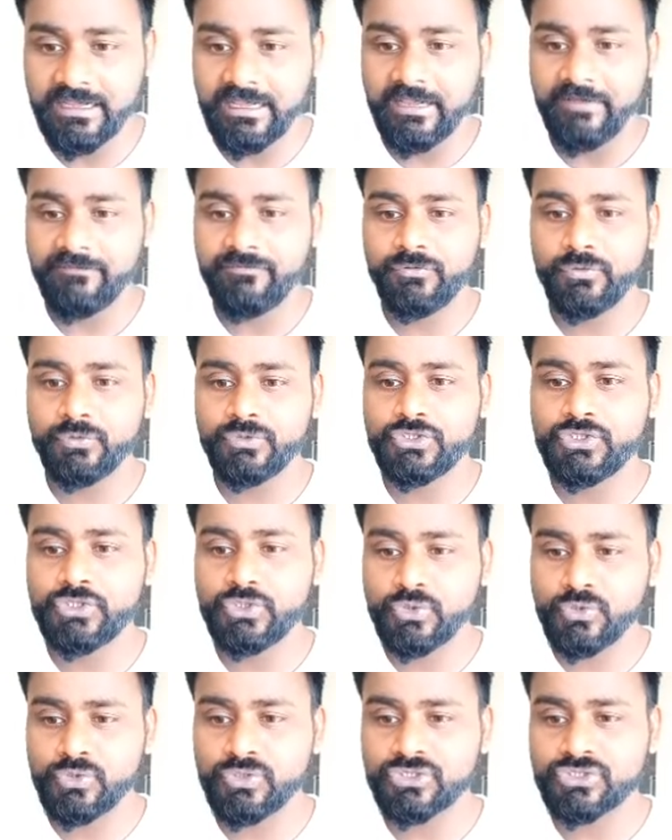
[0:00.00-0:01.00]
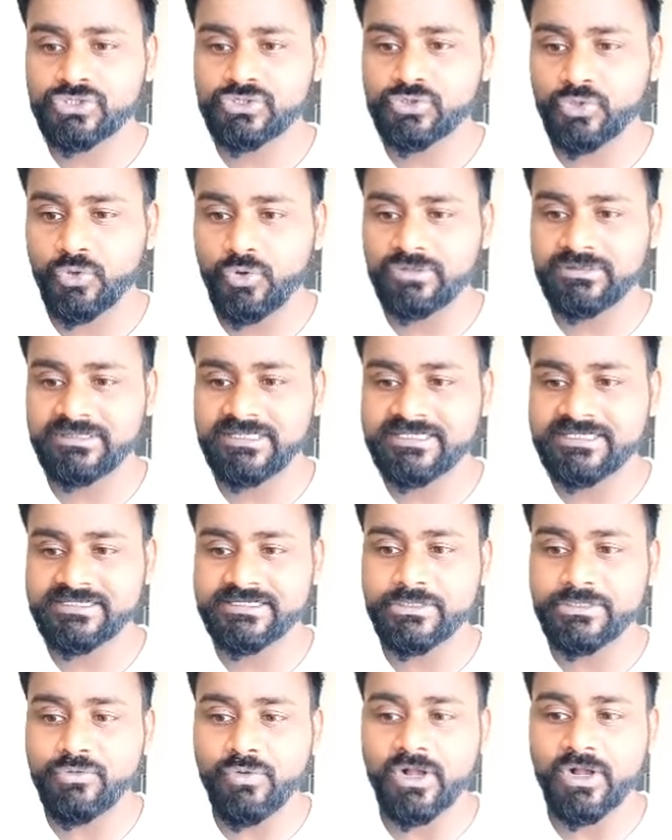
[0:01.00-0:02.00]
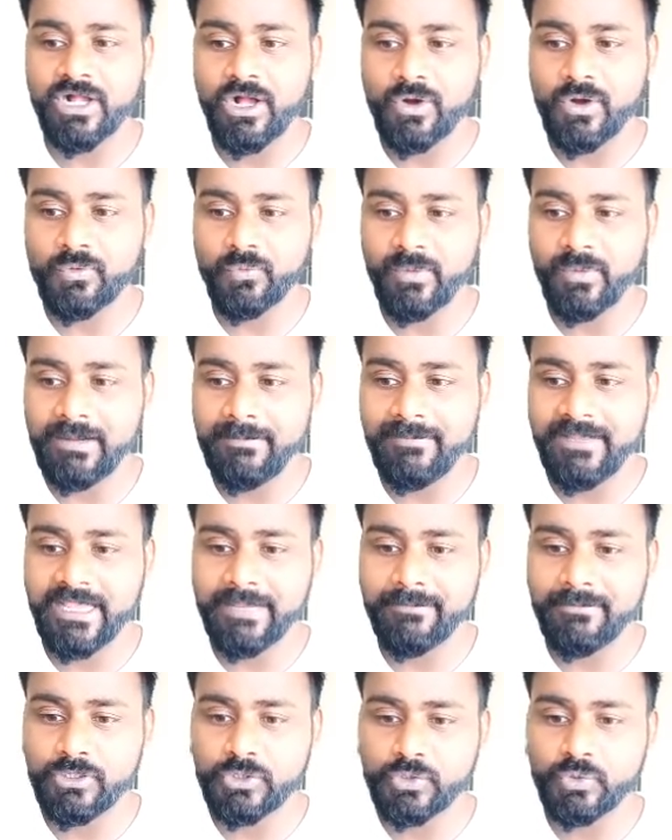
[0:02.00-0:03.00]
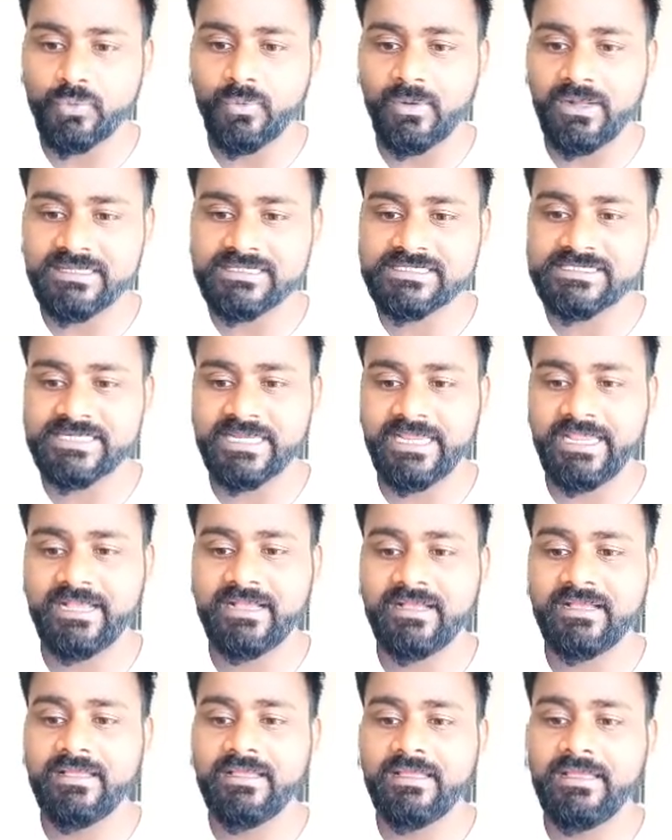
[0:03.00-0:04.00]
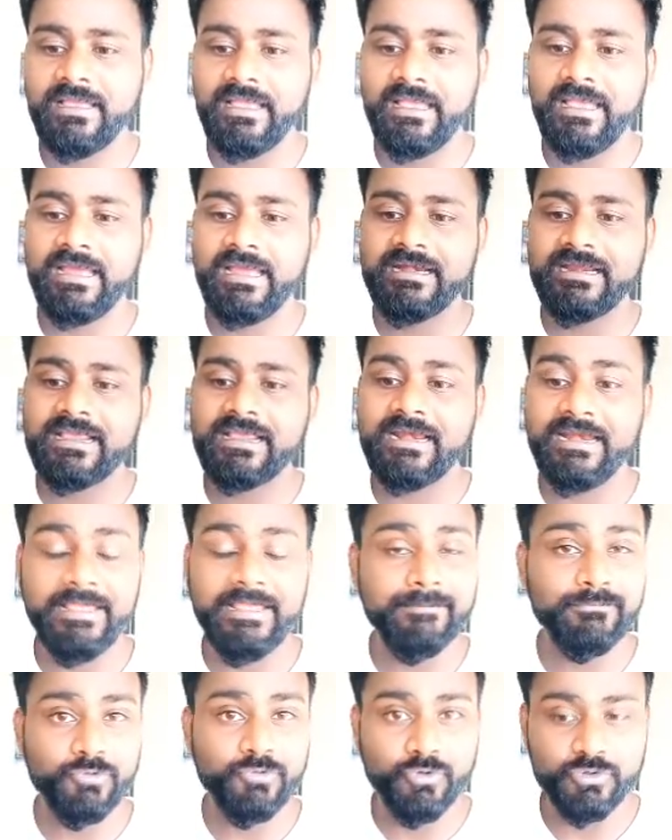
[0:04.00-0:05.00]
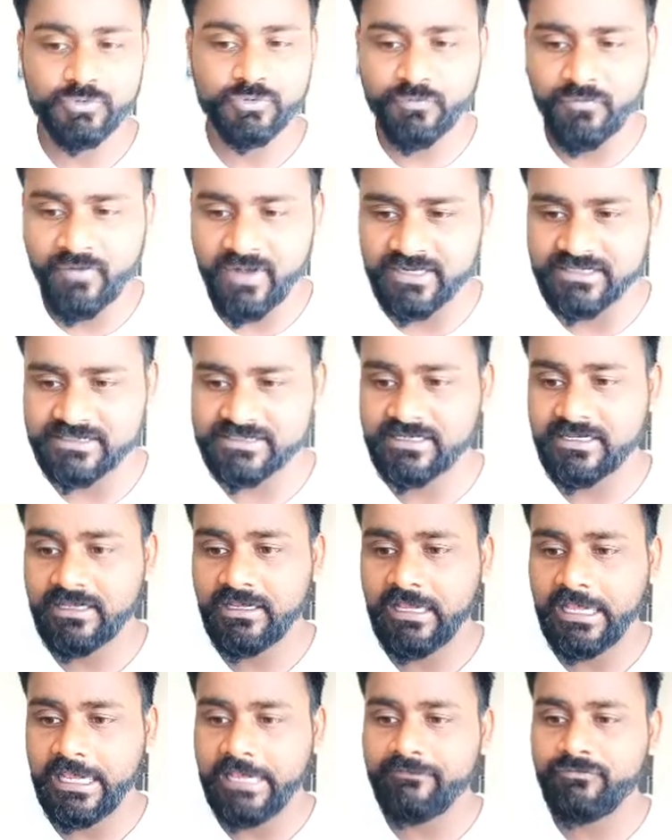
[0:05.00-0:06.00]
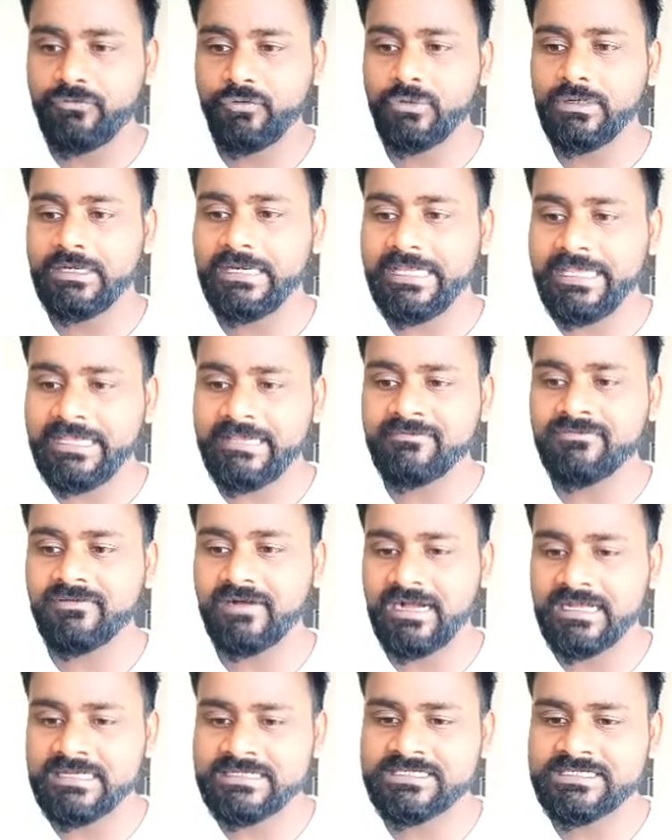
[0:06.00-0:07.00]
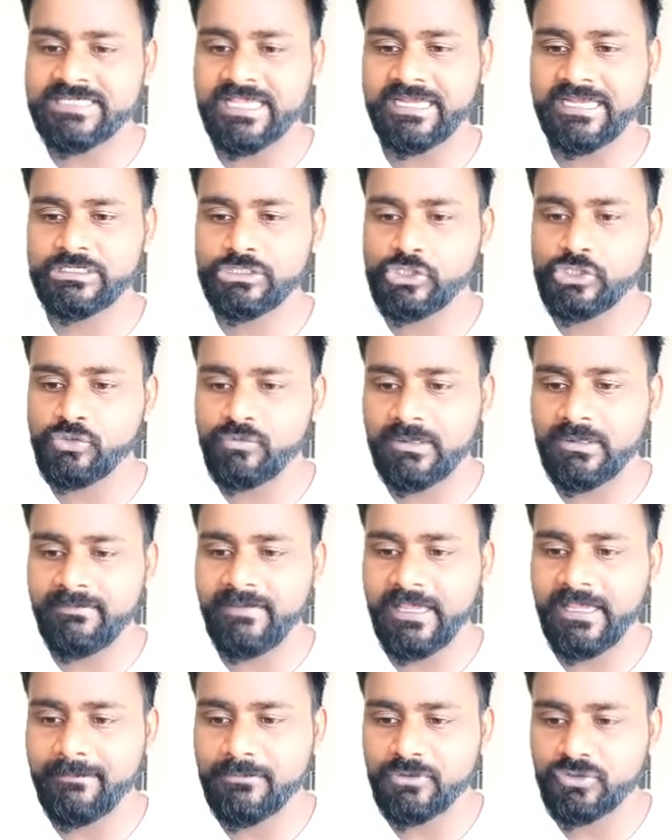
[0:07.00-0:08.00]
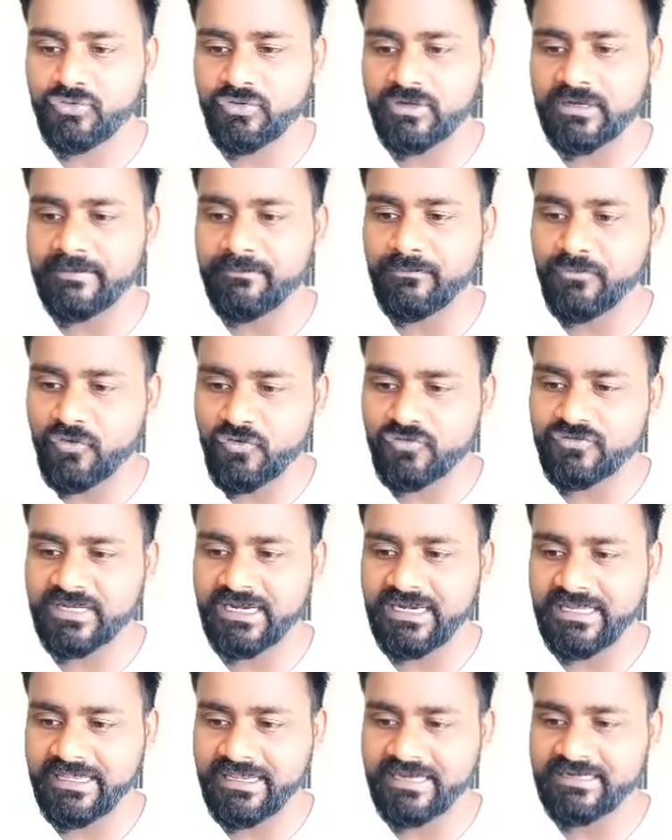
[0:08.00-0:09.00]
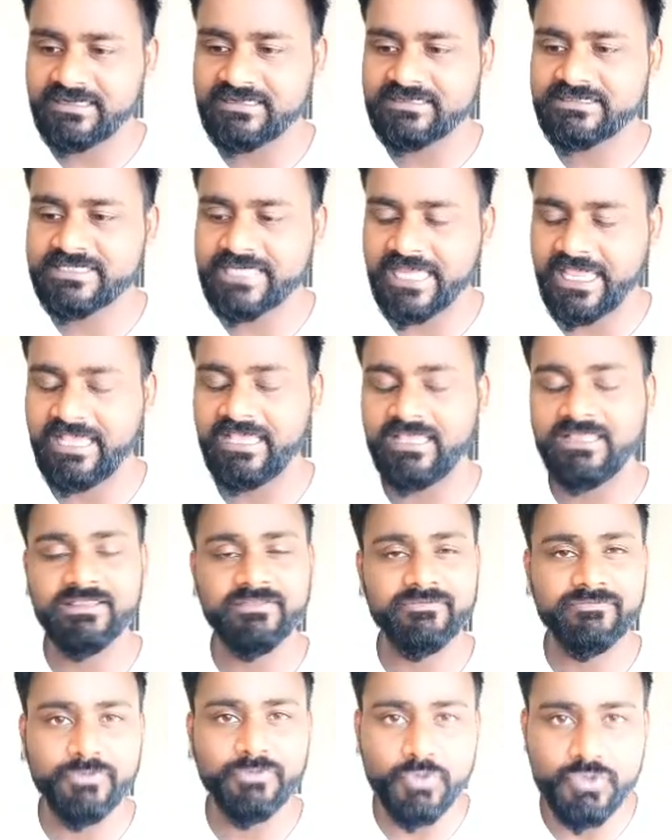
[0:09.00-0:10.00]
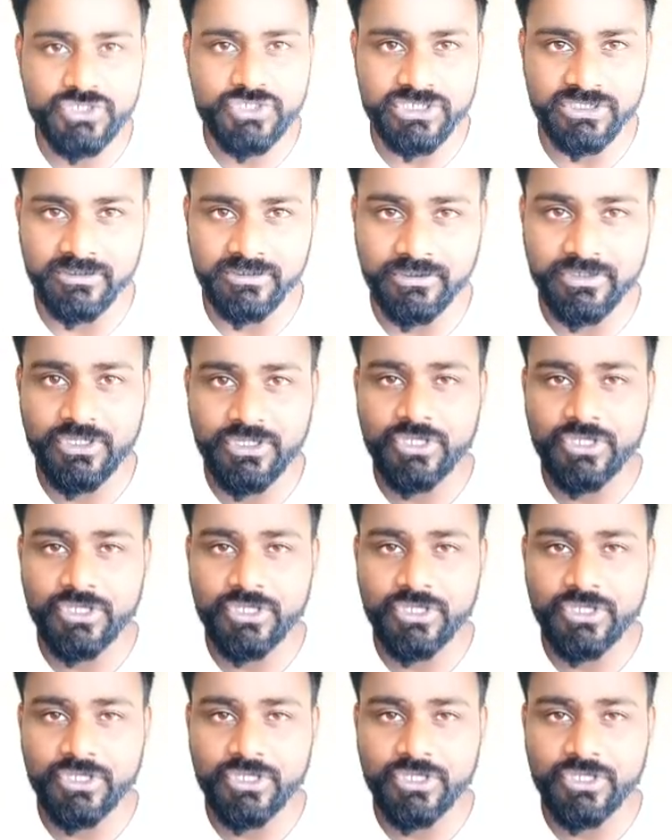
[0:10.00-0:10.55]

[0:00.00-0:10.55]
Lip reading: If you choose so, this new account will be able to unstake and claim those funds. If you leave unchecked, you will be able to remove delegated stake in the future.